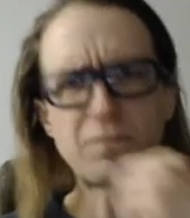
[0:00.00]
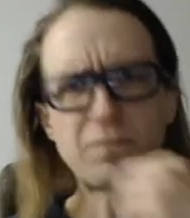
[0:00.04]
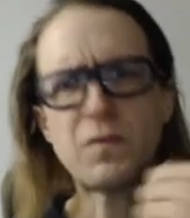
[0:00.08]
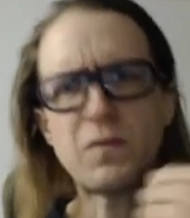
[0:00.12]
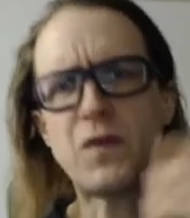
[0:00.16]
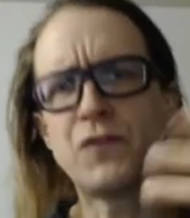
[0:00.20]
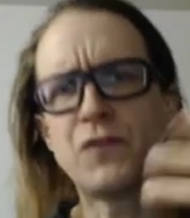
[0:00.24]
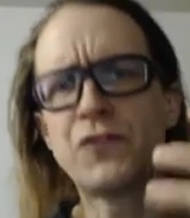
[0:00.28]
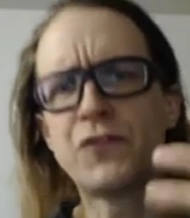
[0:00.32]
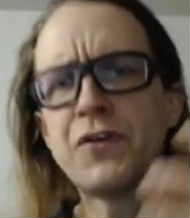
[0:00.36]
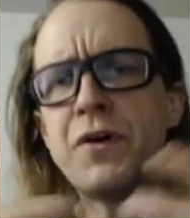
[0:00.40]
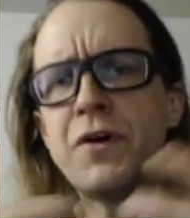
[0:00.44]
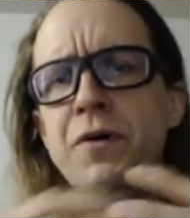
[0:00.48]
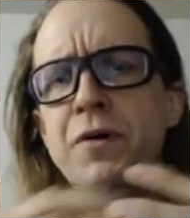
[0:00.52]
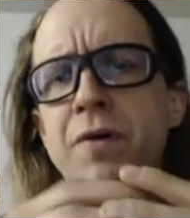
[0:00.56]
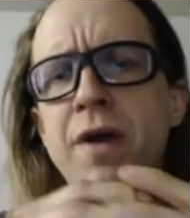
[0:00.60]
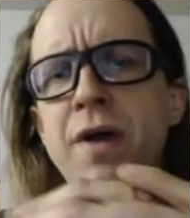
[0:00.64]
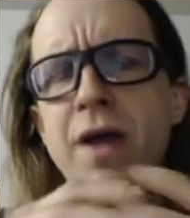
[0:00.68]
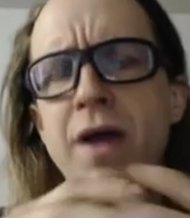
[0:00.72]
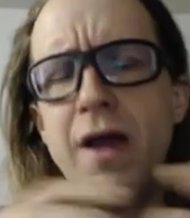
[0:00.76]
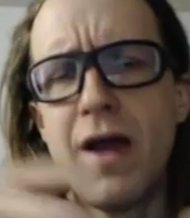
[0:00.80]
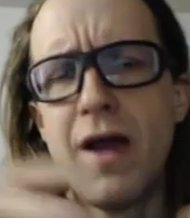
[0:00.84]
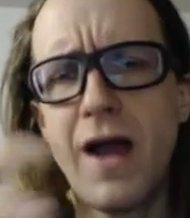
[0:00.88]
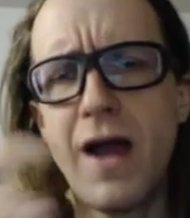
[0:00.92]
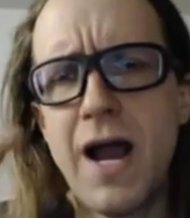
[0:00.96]
So
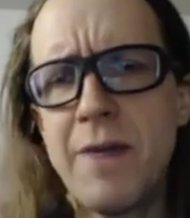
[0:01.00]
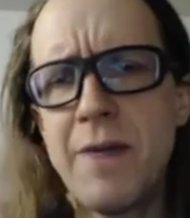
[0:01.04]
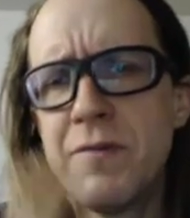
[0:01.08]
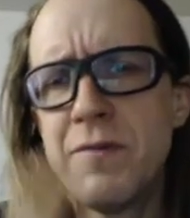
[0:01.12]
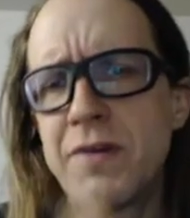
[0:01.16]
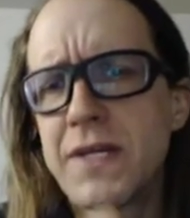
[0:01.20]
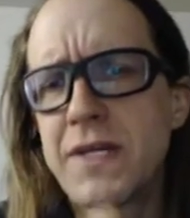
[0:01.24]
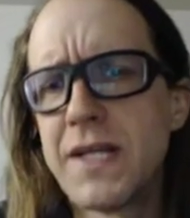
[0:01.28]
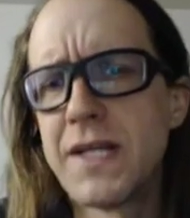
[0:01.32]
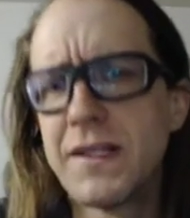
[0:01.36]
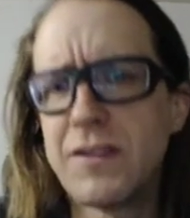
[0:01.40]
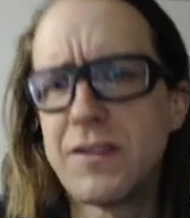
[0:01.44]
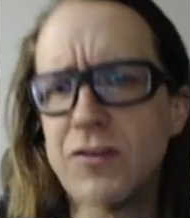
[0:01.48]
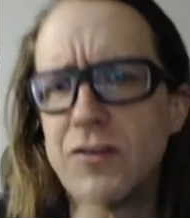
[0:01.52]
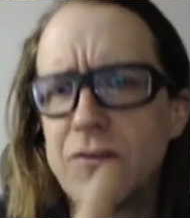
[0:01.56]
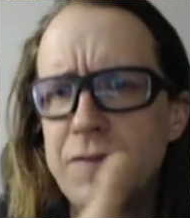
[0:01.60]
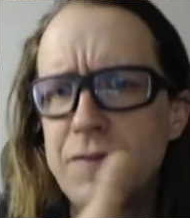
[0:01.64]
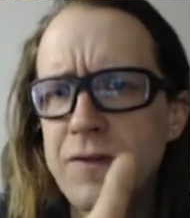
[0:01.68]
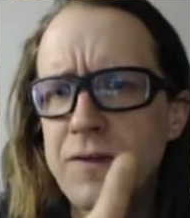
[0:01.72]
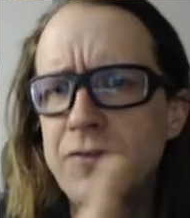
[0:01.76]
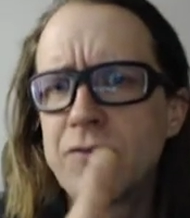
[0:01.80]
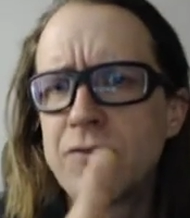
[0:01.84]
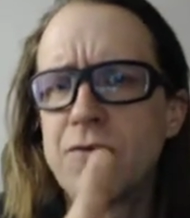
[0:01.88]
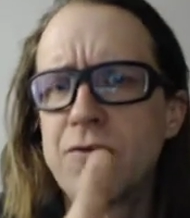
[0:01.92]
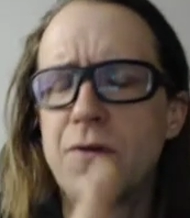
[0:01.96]
I'm looking at these
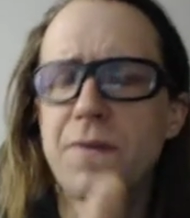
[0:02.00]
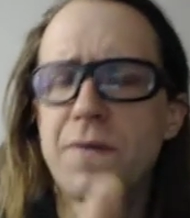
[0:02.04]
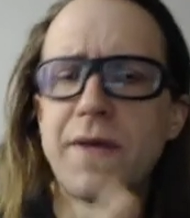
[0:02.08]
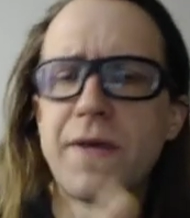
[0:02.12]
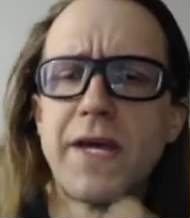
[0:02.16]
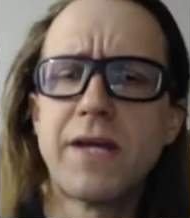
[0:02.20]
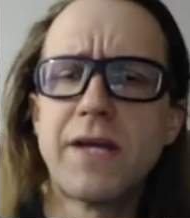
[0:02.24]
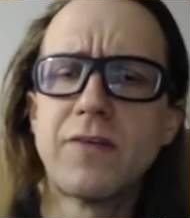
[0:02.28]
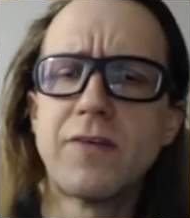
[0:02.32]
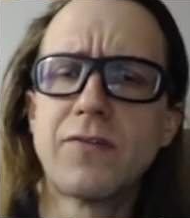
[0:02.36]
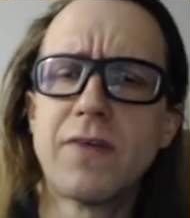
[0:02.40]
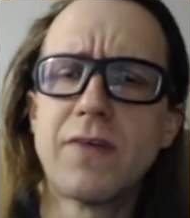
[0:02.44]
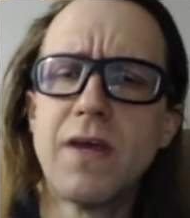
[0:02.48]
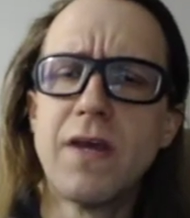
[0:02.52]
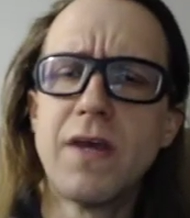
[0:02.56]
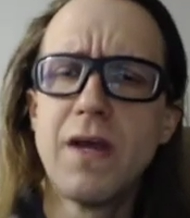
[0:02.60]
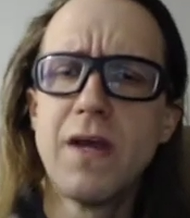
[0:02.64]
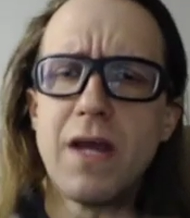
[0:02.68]
physical things,